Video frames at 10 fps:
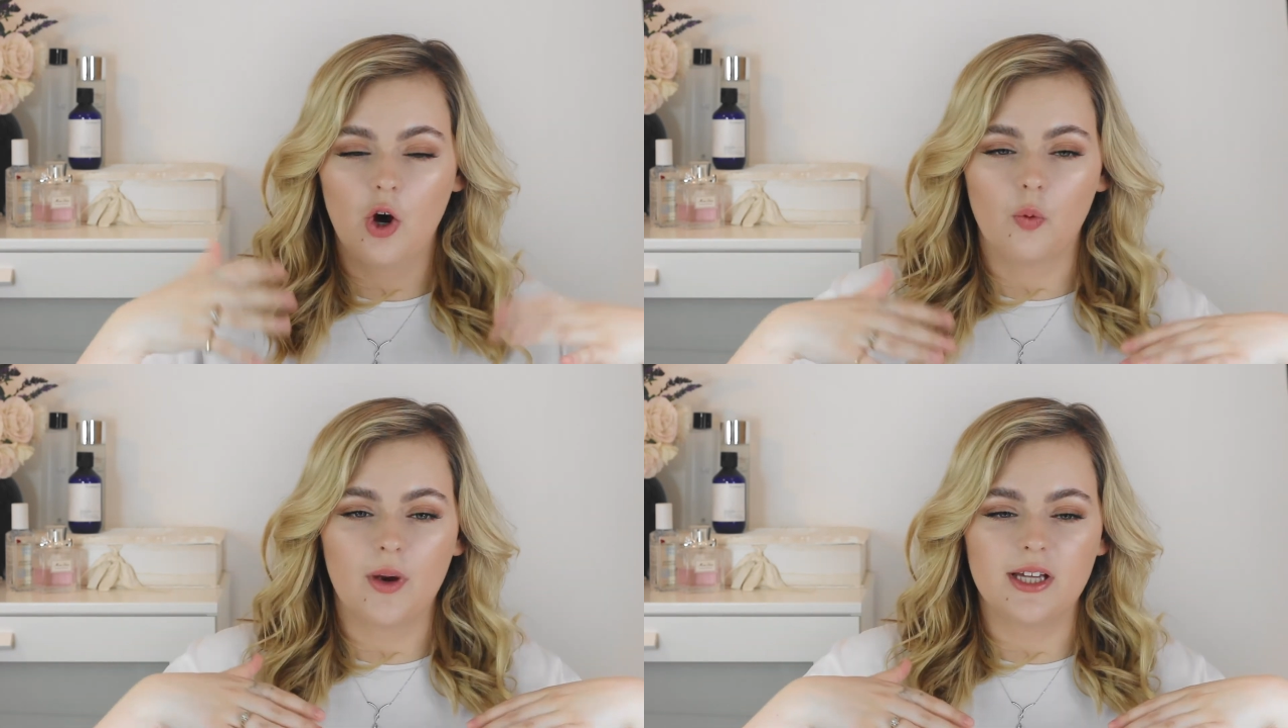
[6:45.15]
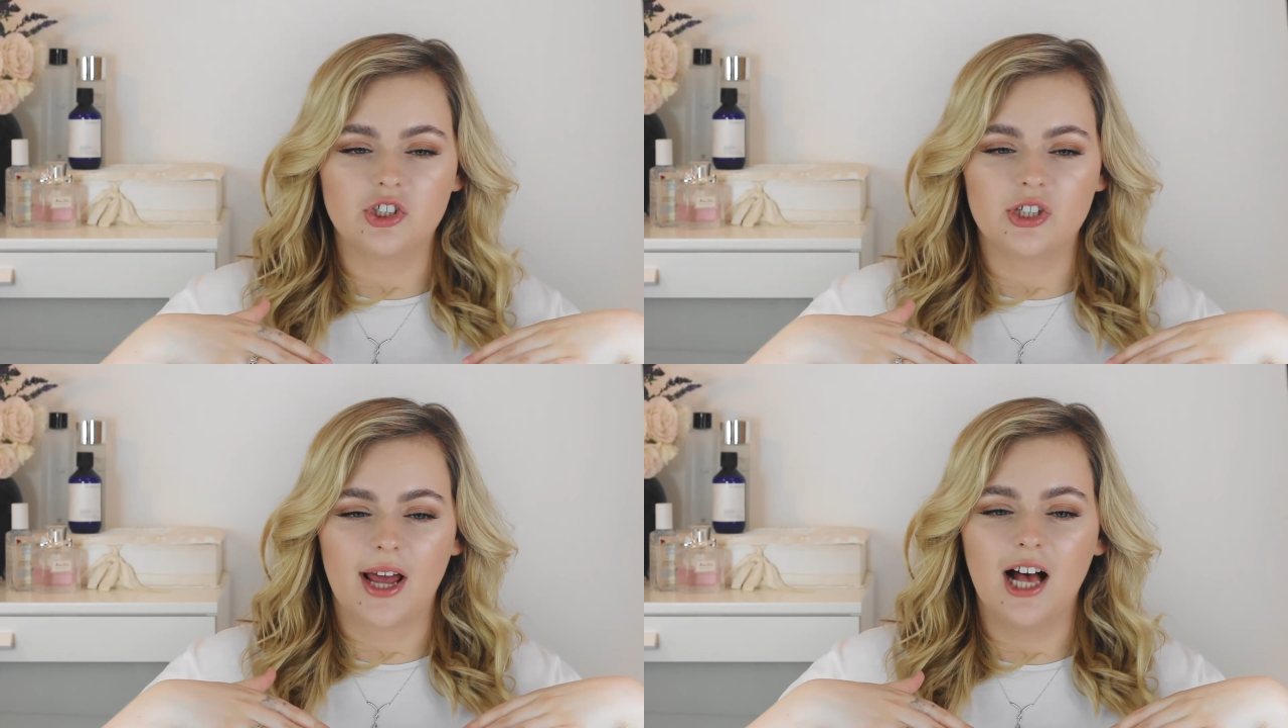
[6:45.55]

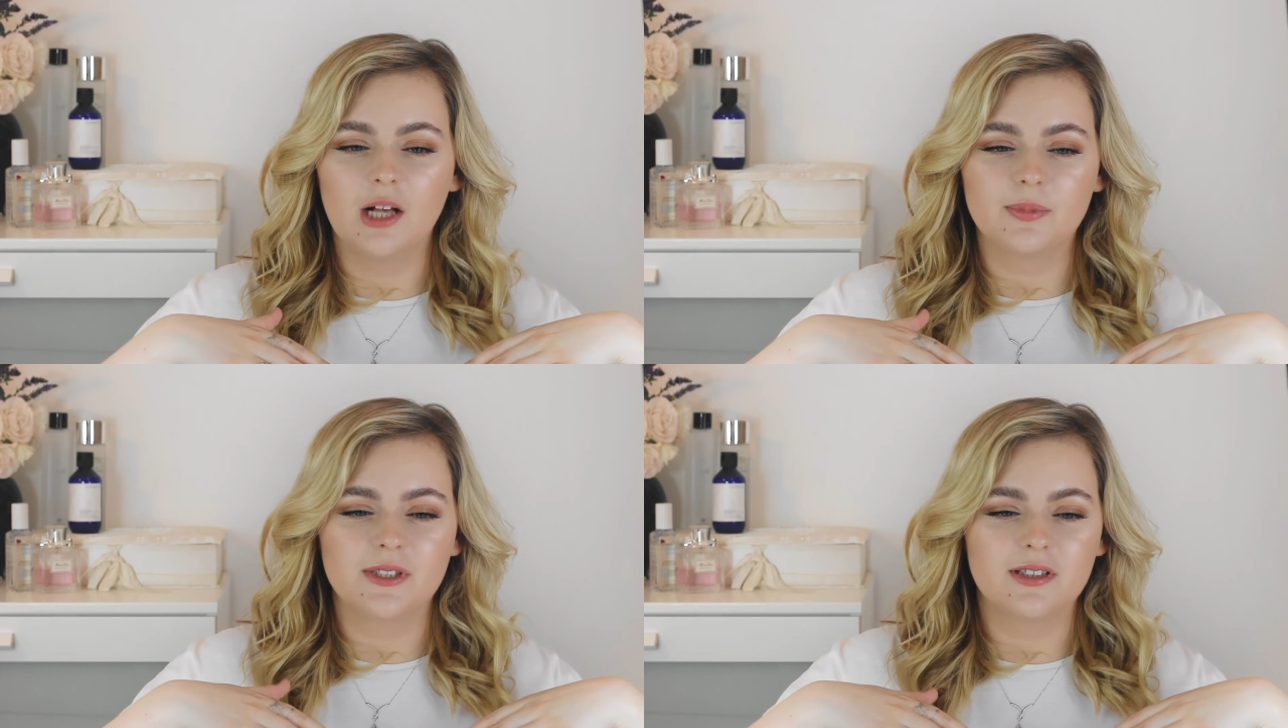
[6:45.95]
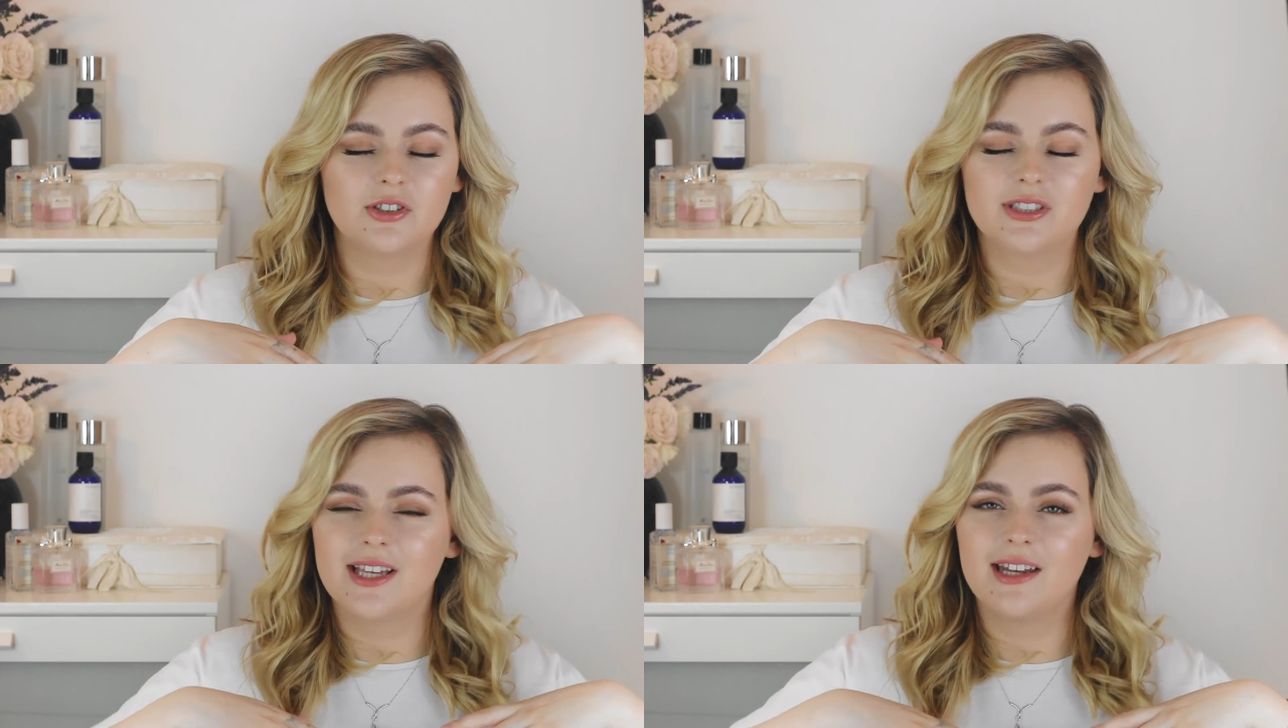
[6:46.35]
which helps
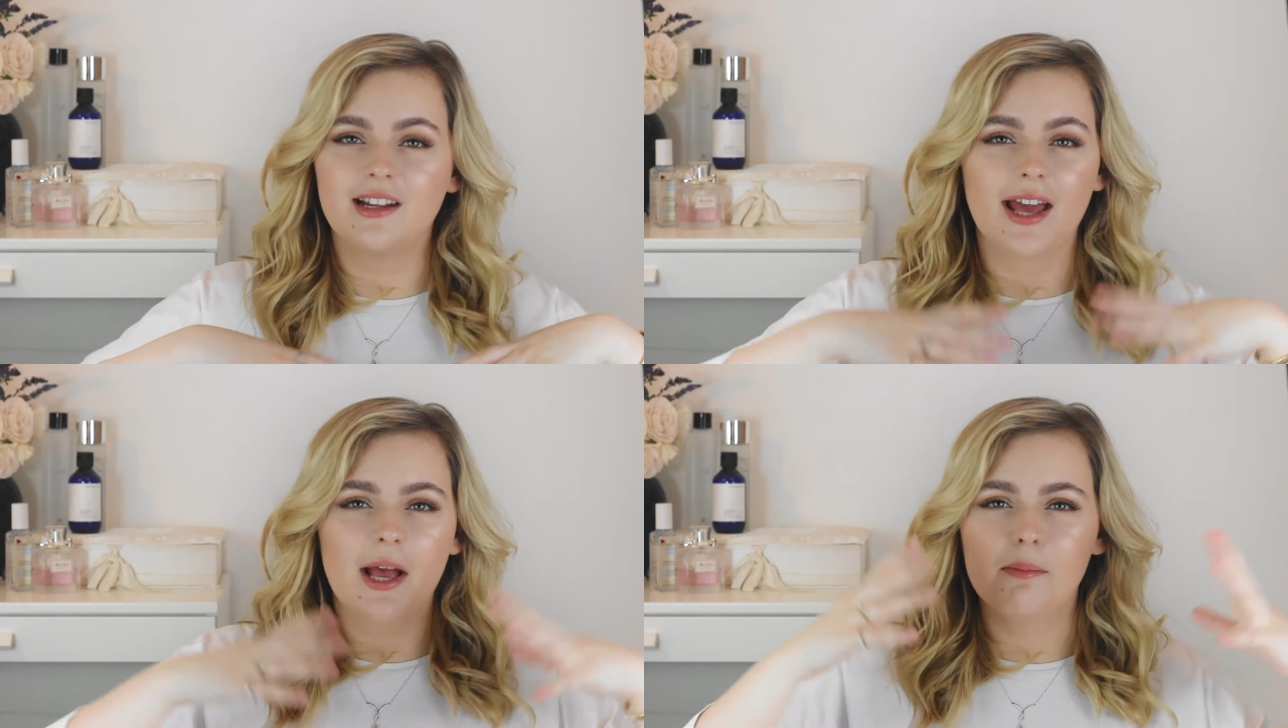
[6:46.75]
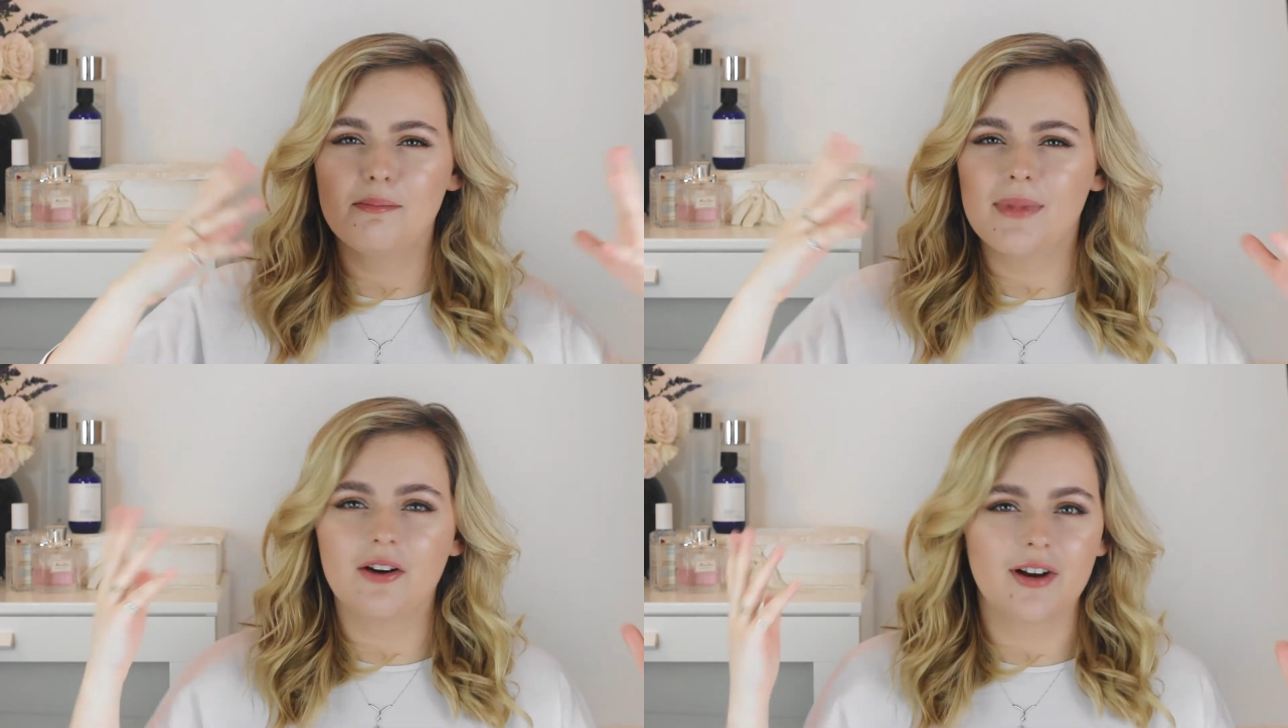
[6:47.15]
your skin in like a
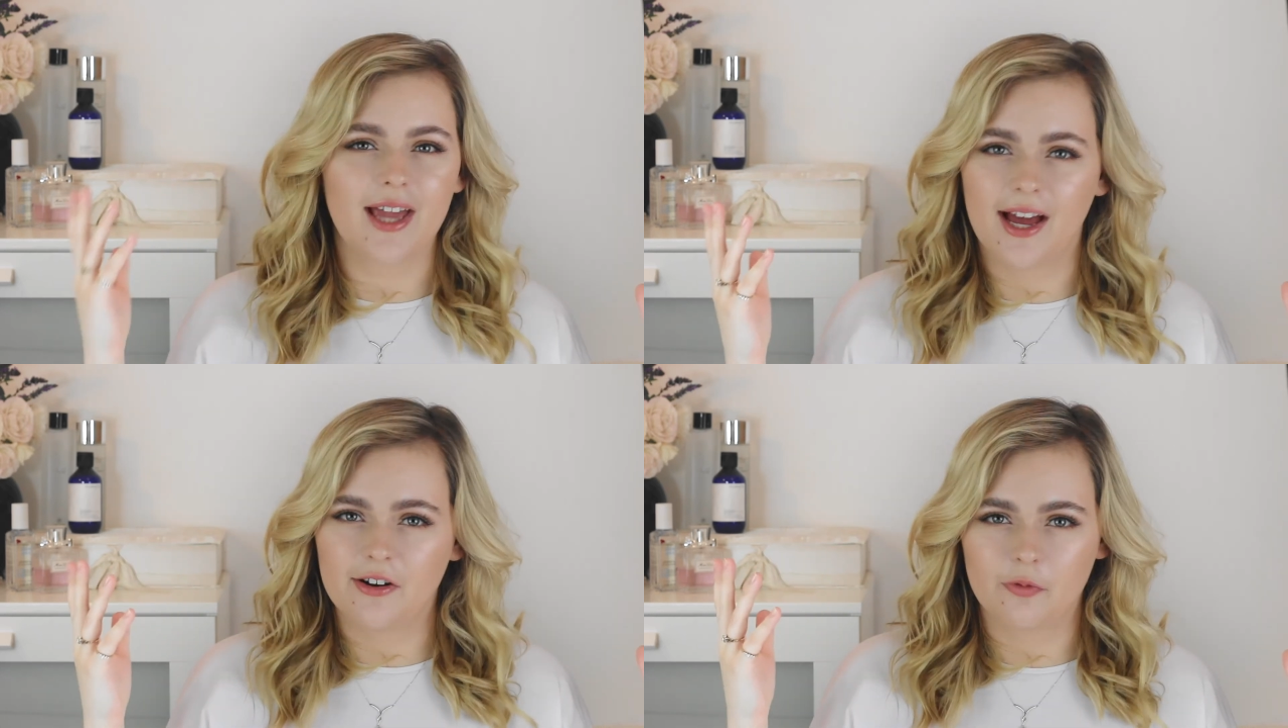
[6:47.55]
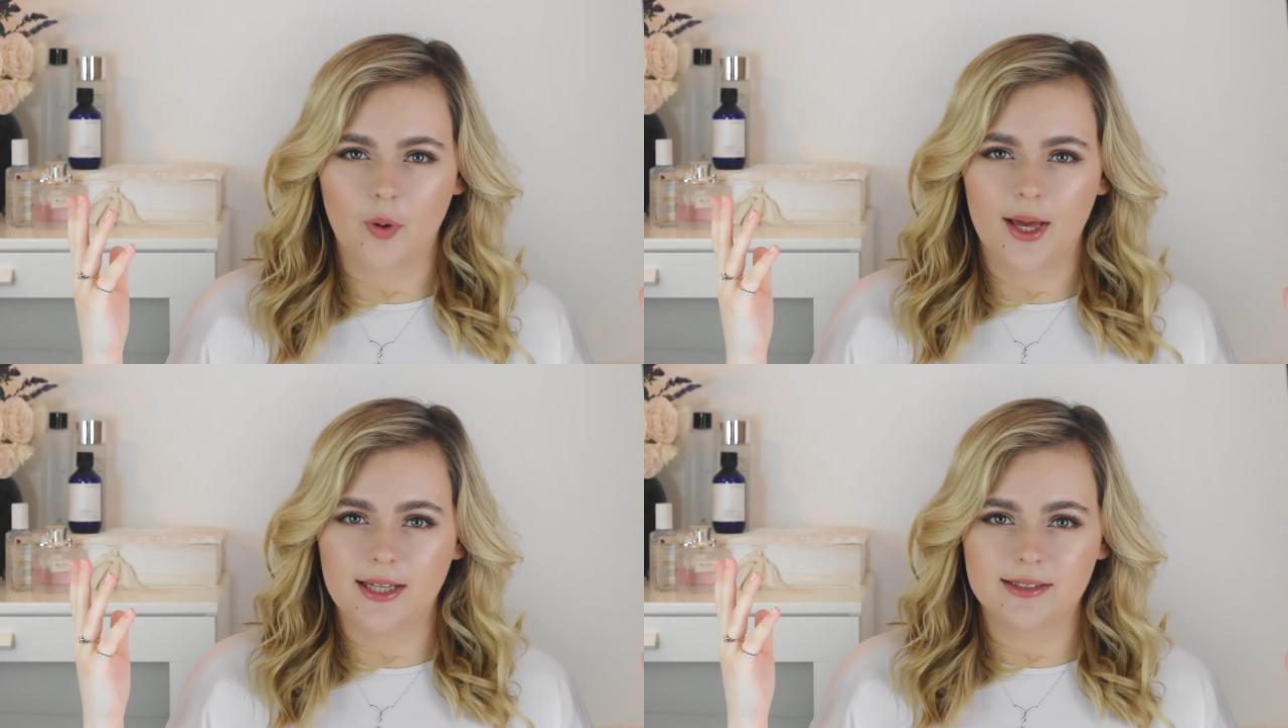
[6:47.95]
myriad of
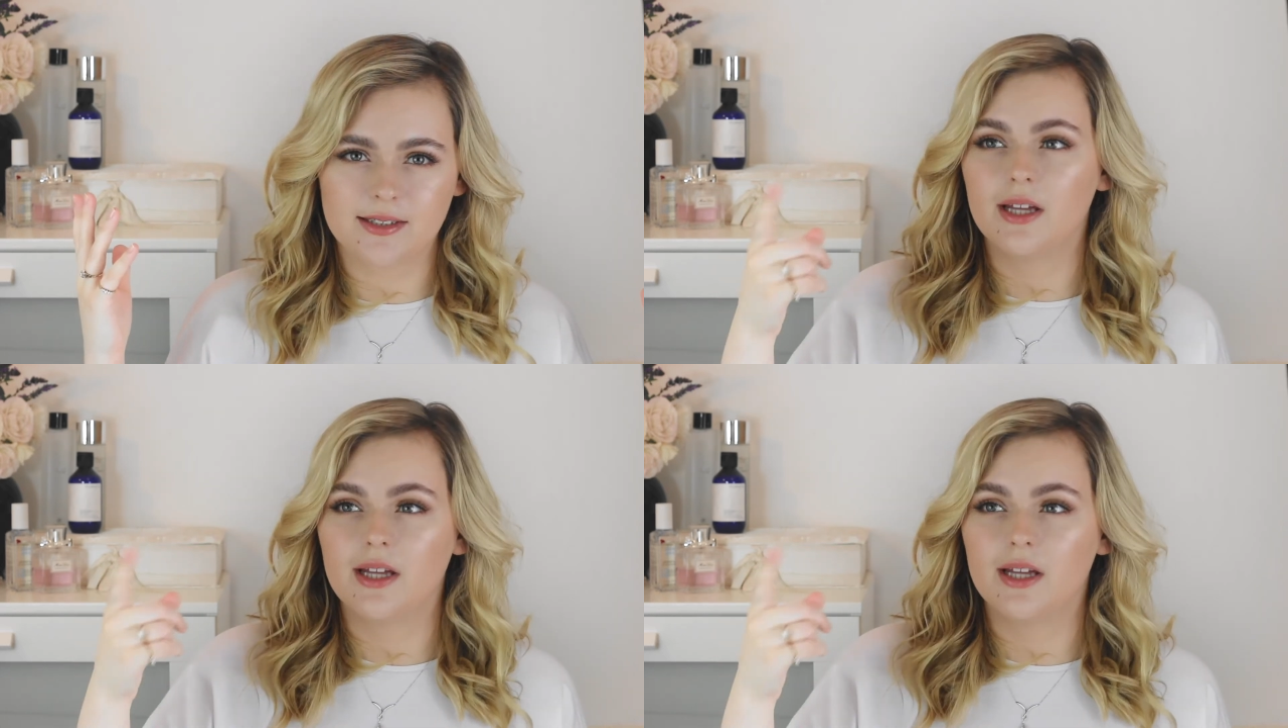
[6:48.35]
ways.